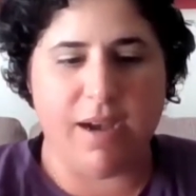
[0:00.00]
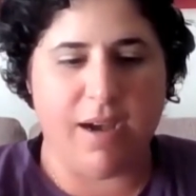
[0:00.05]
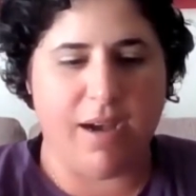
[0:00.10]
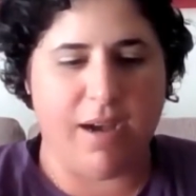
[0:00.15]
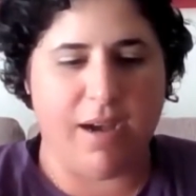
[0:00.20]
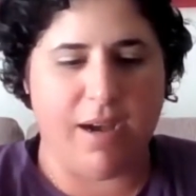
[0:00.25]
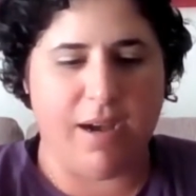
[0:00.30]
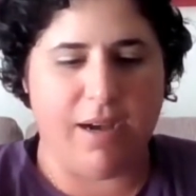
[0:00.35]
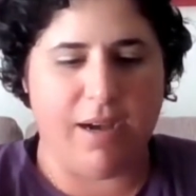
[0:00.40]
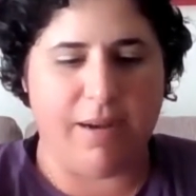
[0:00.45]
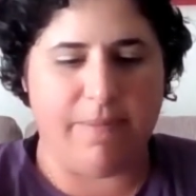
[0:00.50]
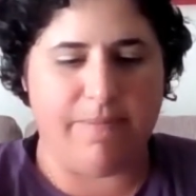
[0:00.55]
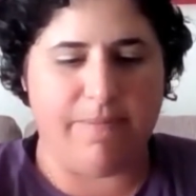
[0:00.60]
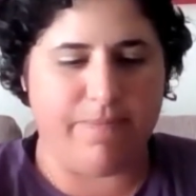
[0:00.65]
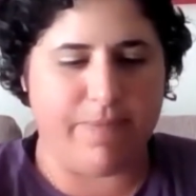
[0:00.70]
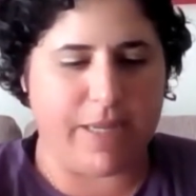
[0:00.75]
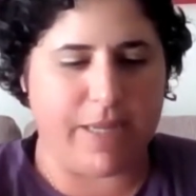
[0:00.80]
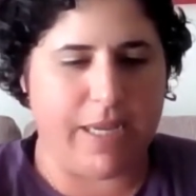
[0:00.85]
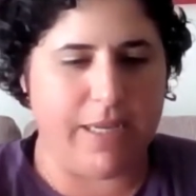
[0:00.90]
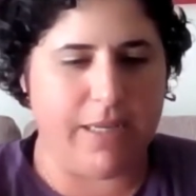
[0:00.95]

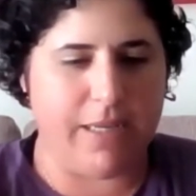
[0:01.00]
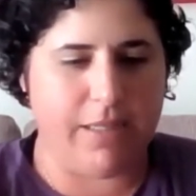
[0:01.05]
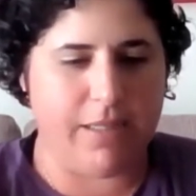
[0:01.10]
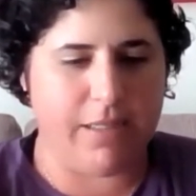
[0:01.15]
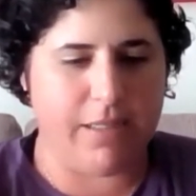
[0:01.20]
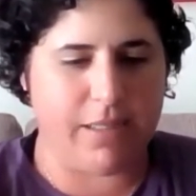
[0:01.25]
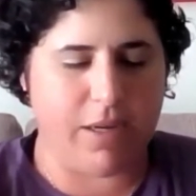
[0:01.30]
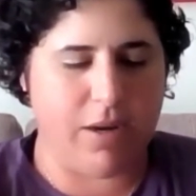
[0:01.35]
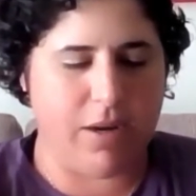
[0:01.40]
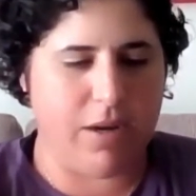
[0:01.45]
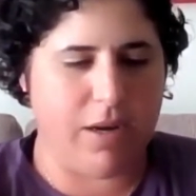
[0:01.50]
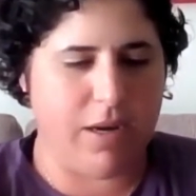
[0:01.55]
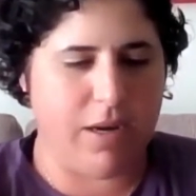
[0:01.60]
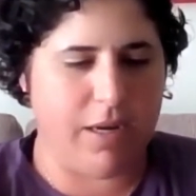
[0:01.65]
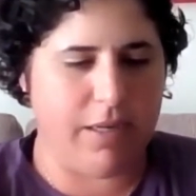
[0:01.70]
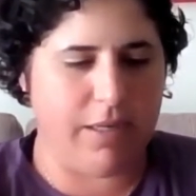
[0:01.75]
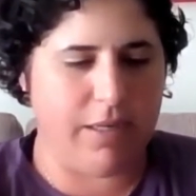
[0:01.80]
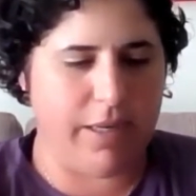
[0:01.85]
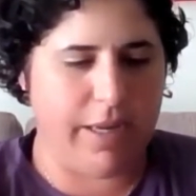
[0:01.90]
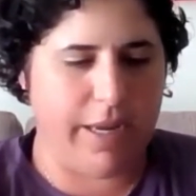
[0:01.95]
It is
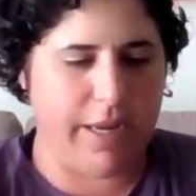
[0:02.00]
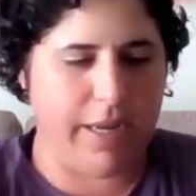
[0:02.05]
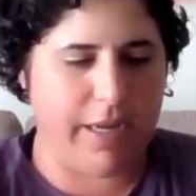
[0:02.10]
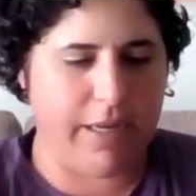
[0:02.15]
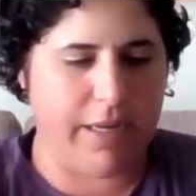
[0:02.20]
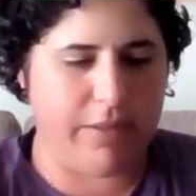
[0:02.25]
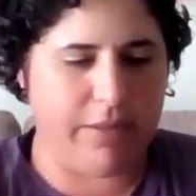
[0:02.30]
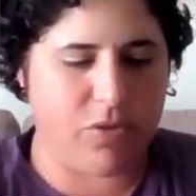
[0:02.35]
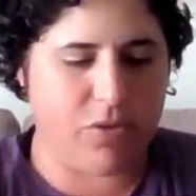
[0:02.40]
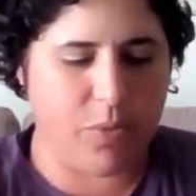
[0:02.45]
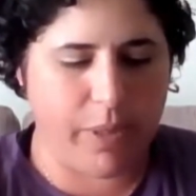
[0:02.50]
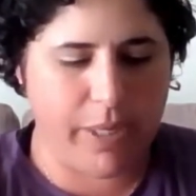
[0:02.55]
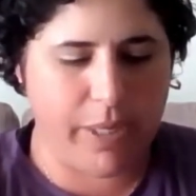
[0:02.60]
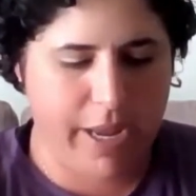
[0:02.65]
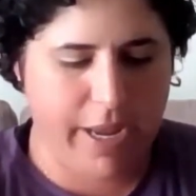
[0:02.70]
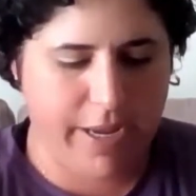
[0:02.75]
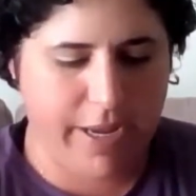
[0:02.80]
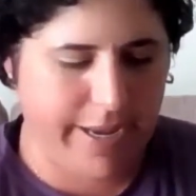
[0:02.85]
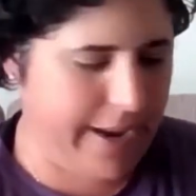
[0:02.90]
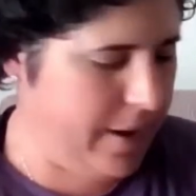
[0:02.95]
on a
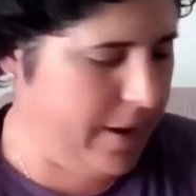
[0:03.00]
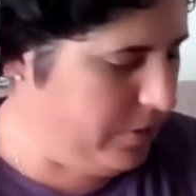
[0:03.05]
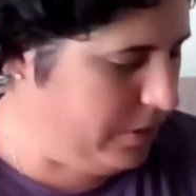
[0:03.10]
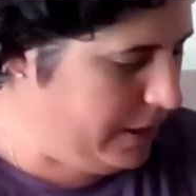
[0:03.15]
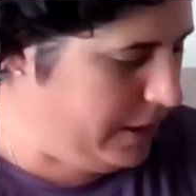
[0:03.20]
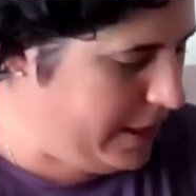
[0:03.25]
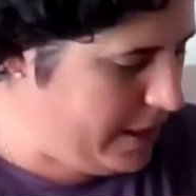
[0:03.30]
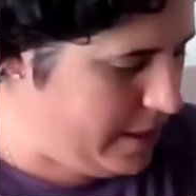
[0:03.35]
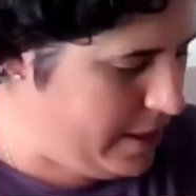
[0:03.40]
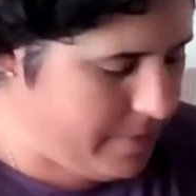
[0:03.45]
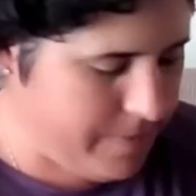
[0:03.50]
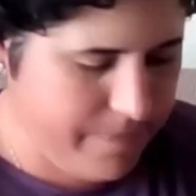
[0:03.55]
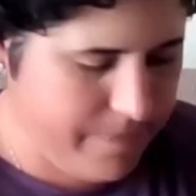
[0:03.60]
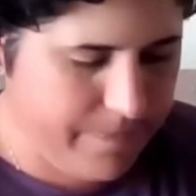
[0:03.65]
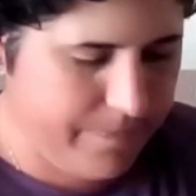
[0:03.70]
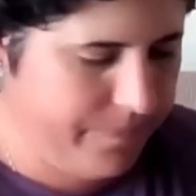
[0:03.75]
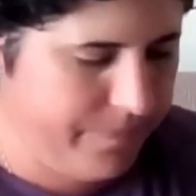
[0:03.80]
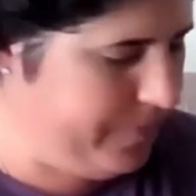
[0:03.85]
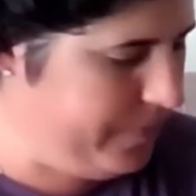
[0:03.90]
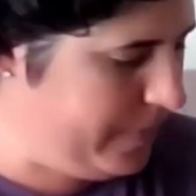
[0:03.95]
28 count
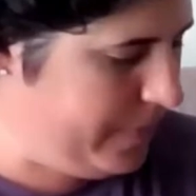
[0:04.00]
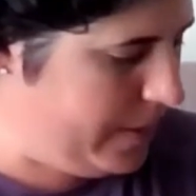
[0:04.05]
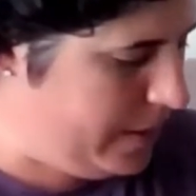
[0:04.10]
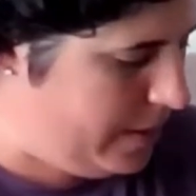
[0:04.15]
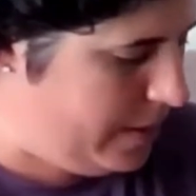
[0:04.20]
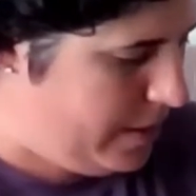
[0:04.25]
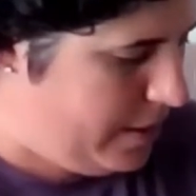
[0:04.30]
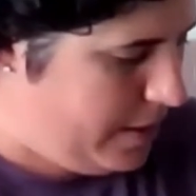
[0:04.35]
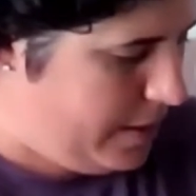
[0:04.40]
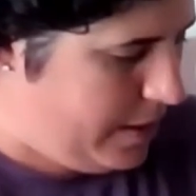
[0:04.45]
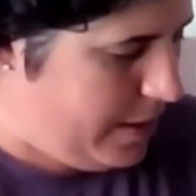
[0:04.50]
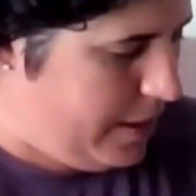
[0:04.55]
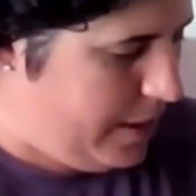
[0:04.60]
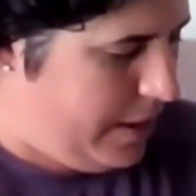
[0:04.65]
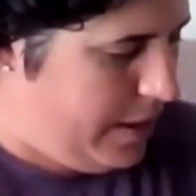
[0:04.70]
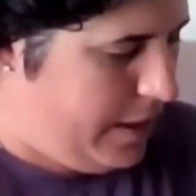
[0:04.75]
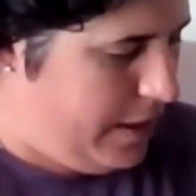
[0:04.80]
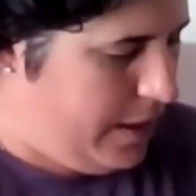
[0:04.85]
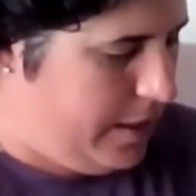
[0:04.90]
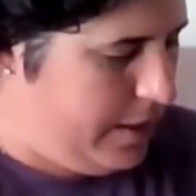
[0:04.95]
linen.
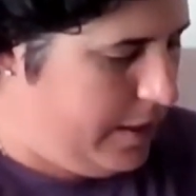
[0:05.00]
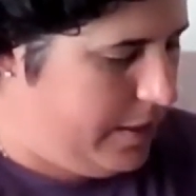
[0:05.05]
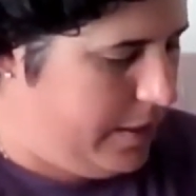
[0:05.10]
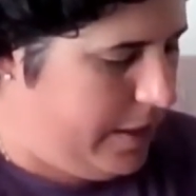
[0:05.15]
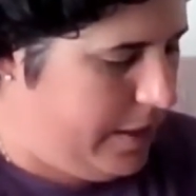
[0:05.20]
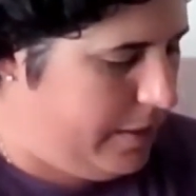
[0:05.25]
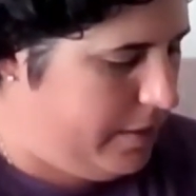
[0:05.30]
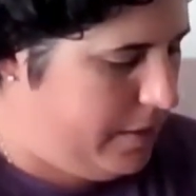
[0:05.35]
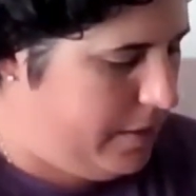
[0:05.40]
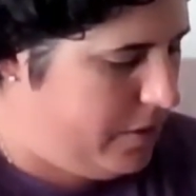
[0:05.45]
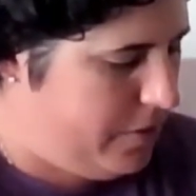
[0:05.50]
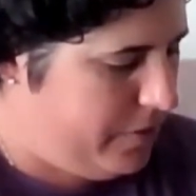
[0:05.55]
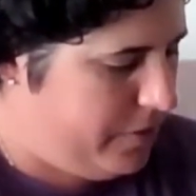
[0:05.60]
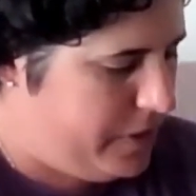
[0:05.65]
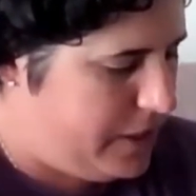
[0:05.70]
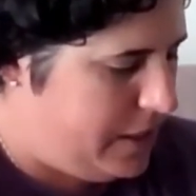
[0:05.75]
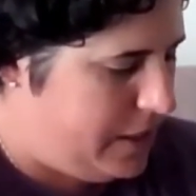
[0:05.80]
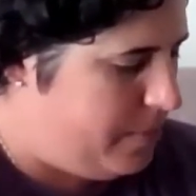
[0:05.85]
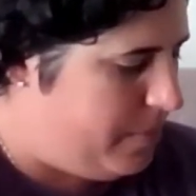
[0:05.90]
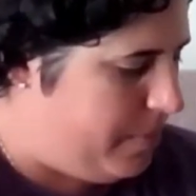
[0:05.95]
And I think you've
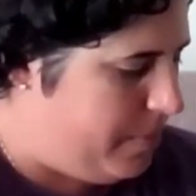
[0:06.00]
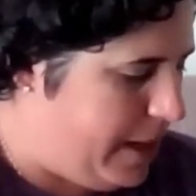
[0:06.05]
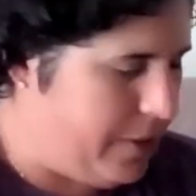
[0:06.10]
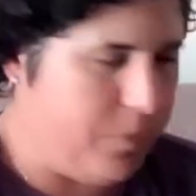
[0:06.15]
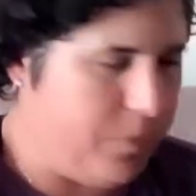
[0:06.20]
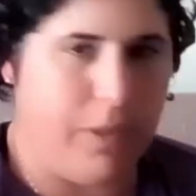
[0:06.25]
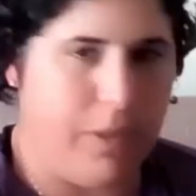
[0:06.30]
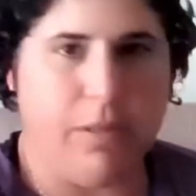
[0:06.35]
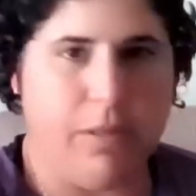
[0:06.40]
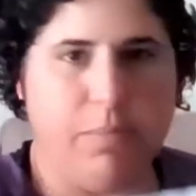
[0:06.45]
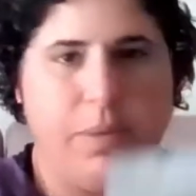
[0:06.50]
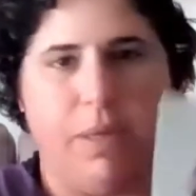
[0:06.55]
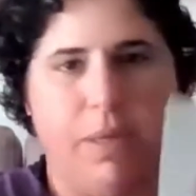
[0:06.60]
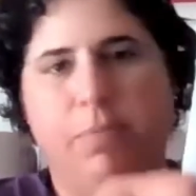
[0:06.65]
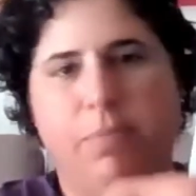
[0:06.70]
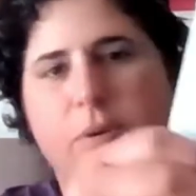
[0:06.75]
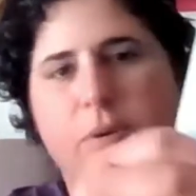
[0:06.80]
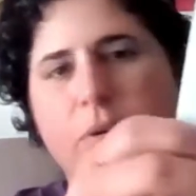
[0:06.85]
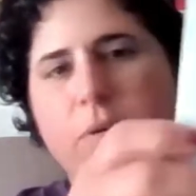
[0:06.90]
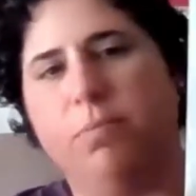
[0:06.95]
seen my We the
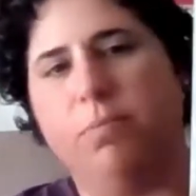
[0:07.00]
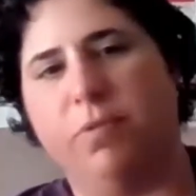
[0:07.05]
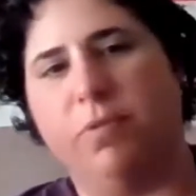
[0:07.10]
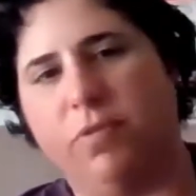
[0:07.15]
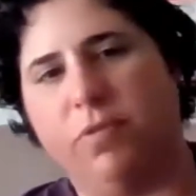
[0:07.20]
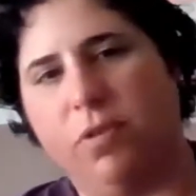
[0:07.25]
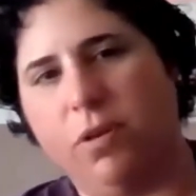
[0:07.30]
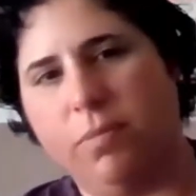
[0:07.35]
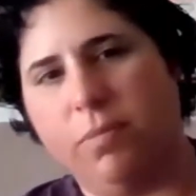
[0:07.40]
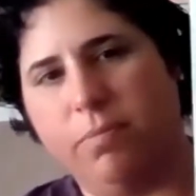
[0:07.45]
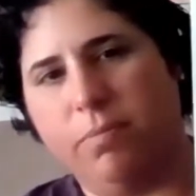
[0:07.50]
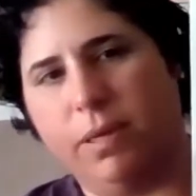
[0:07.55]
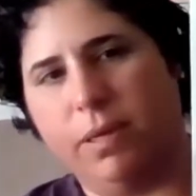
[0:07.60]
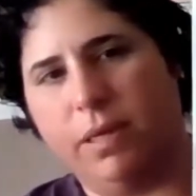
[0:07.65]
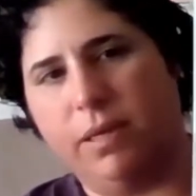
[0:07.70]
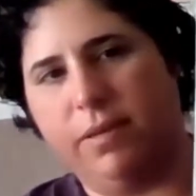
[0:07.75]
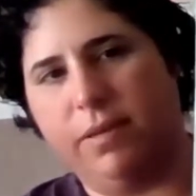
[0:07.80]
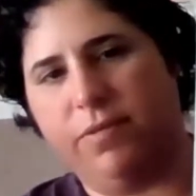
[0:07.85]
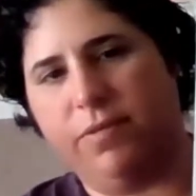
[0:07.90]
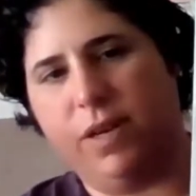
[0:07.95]
People before,
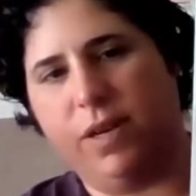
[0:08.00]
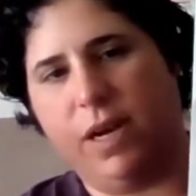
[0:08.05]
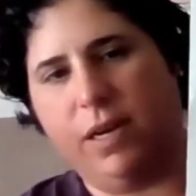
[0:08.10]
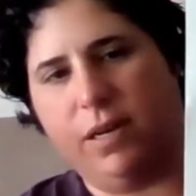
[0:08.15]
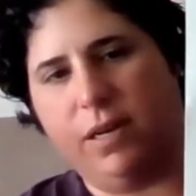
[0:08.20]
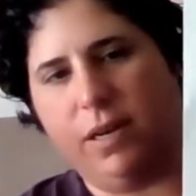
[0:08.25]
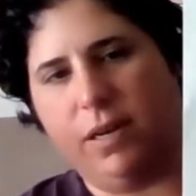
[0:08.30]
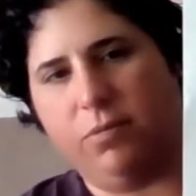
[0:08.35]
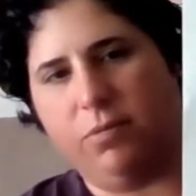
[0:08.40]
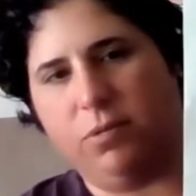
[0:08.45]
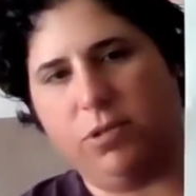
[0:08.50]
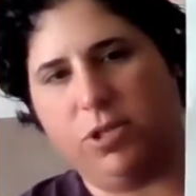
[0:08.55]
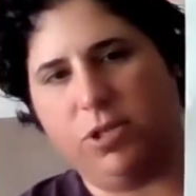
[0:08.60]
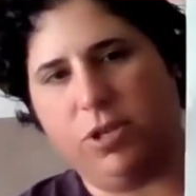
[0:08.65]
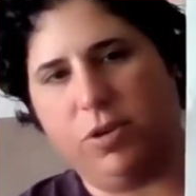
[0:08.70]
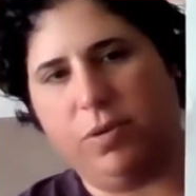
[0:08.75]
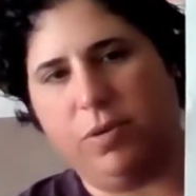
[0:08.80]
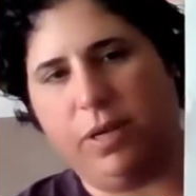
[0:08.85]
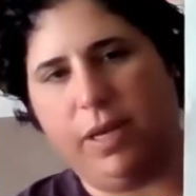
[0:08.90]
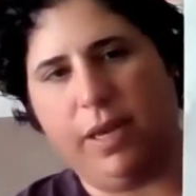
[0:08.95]
but if not, I will
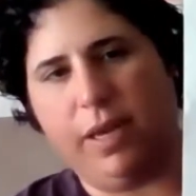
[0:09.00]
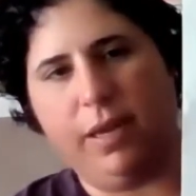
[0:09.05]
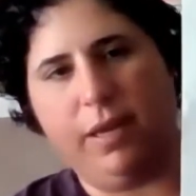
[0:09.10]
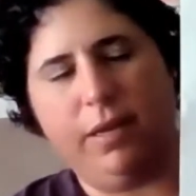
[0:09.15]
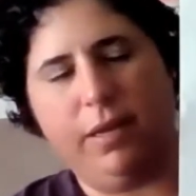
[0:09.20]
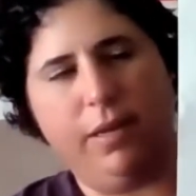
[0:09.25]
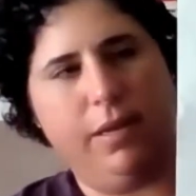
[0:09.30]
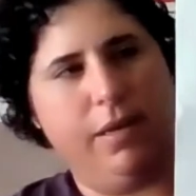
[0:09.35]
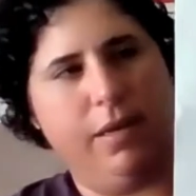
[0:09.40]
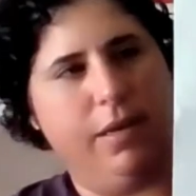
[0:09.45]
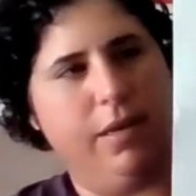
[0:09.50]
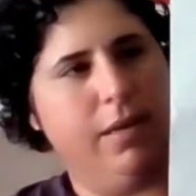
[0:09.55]
show it again.